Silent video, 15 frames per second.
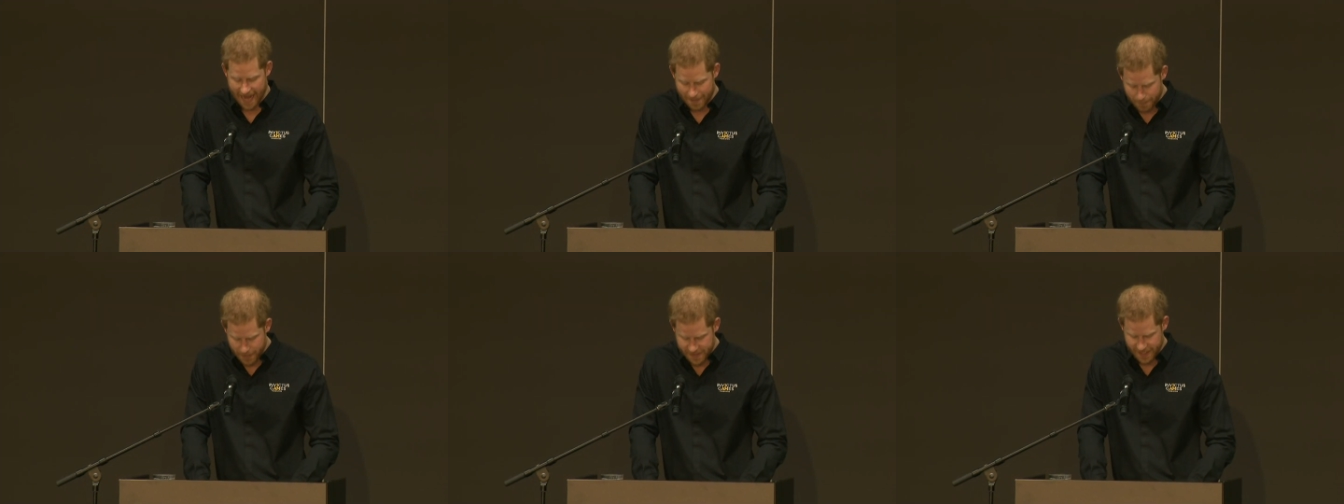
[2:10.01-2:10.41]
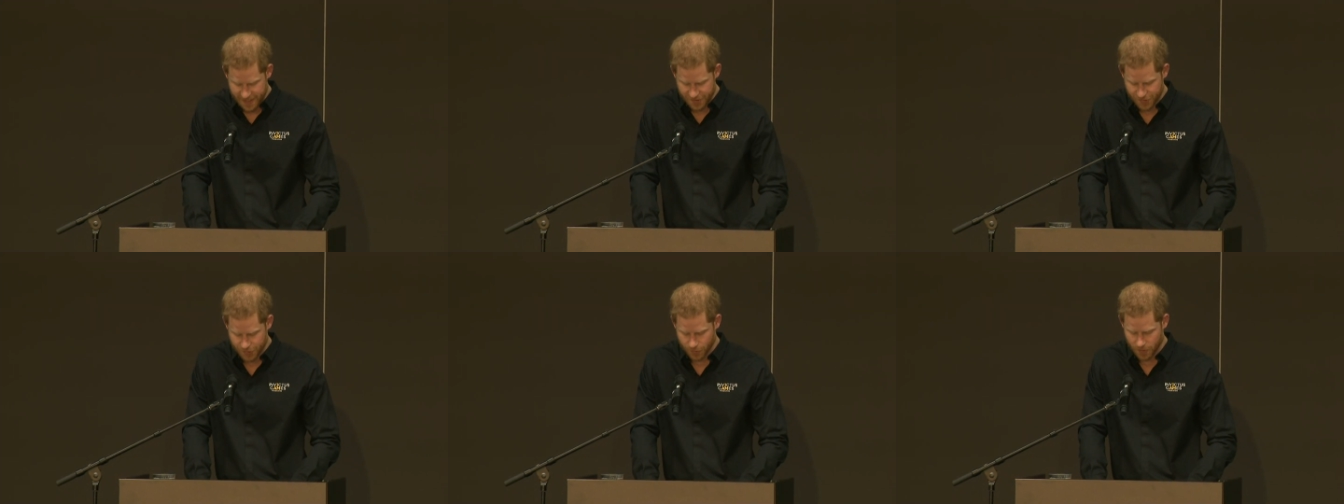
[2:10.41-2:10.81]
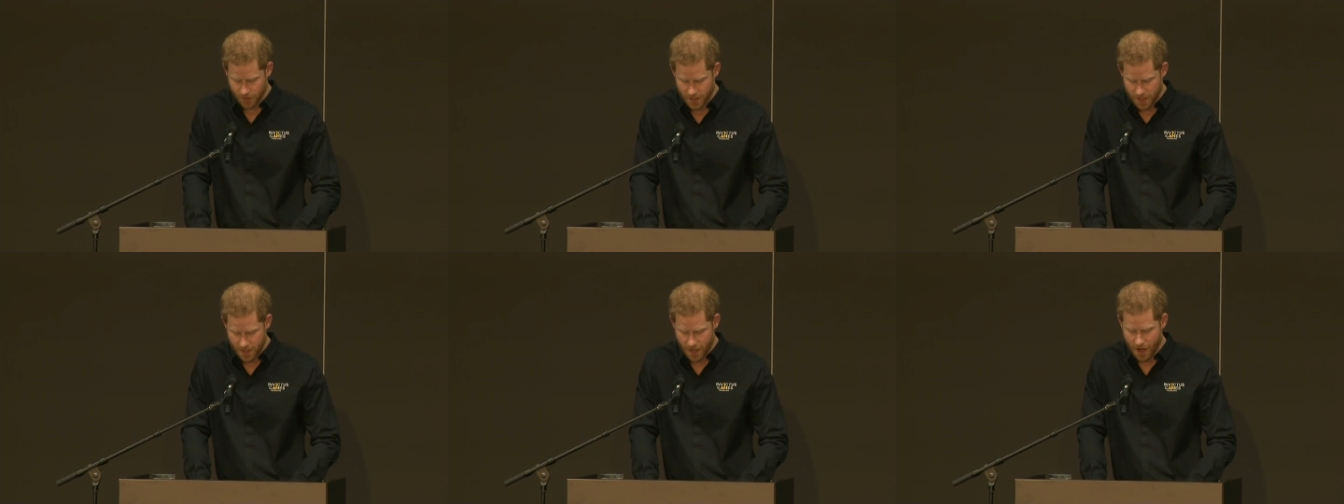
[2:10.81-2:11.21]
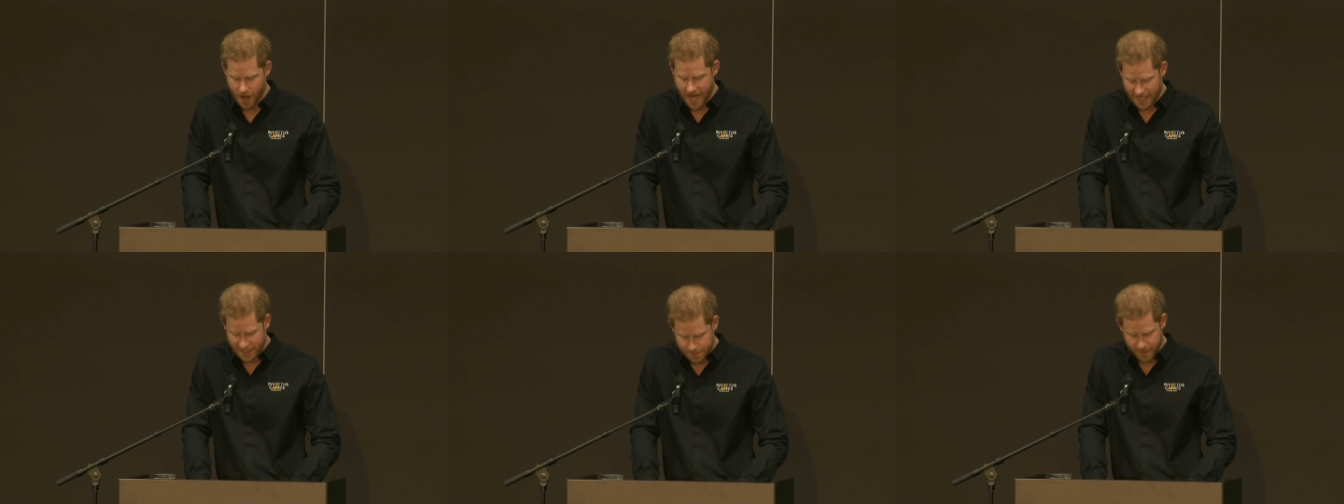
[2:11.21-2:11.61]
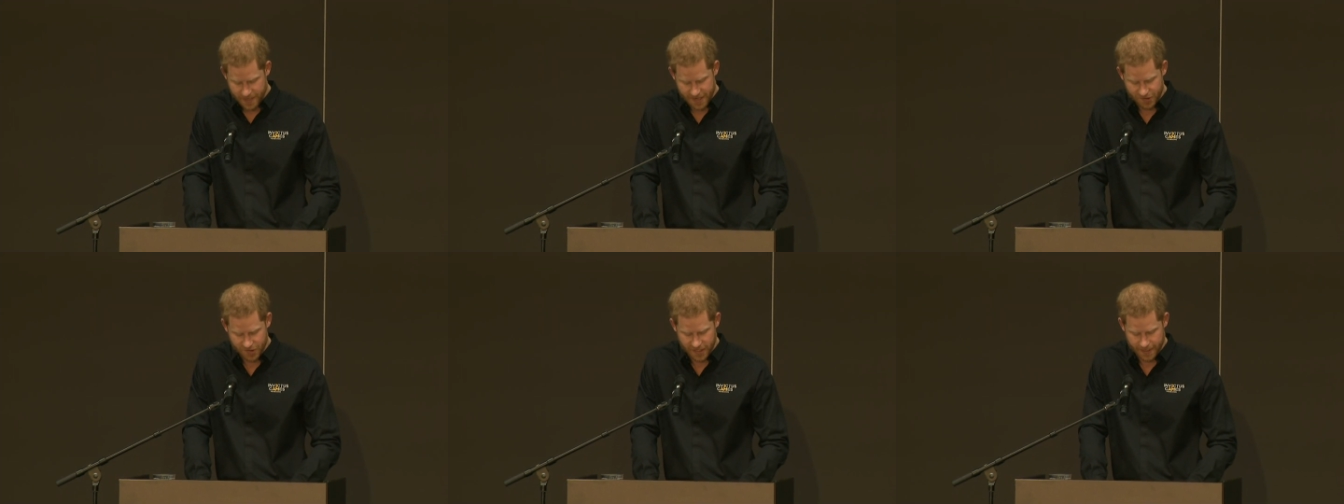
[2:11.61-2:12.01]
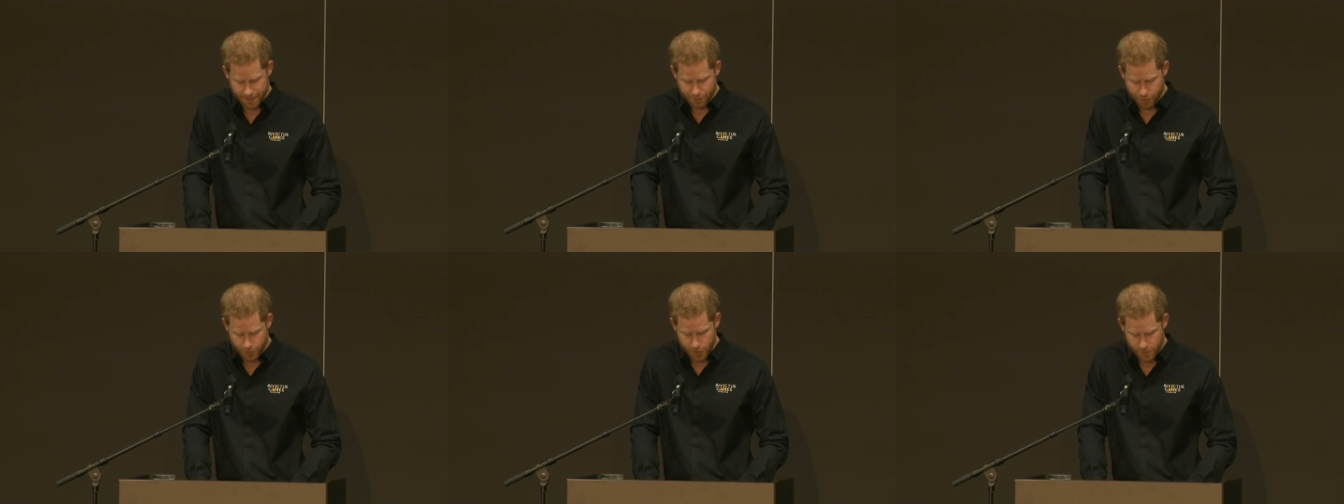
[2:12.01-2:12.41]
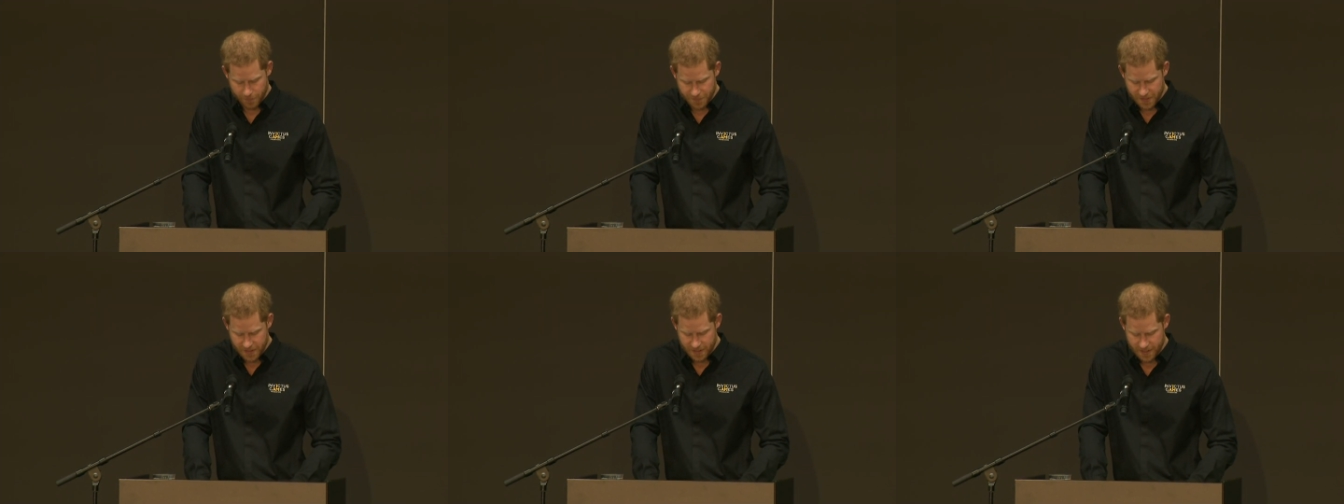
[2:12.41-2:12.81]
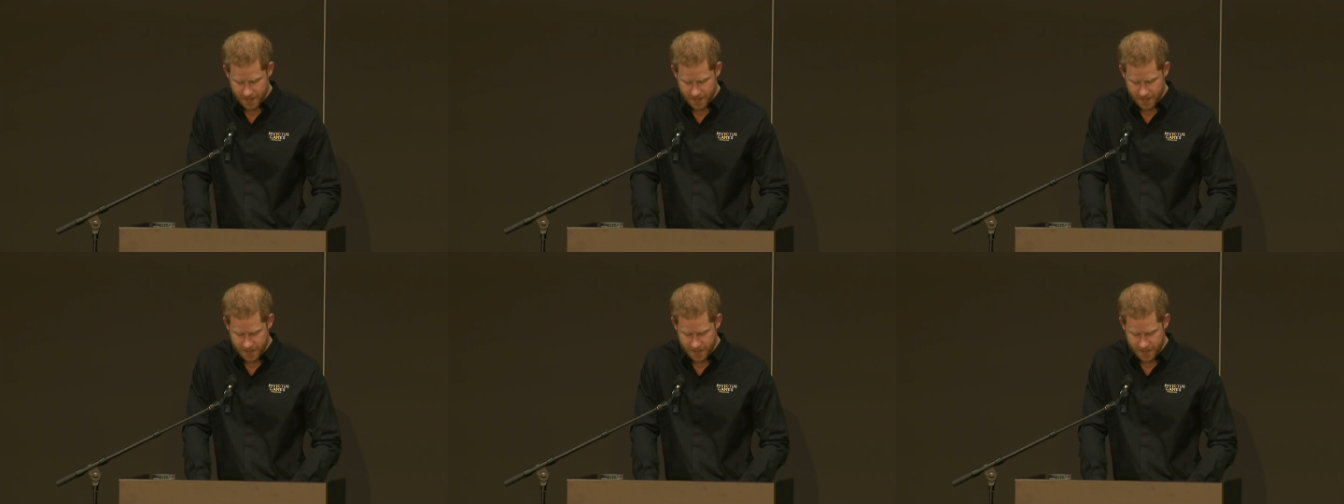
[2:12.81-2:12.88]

and potential are exponentially improved,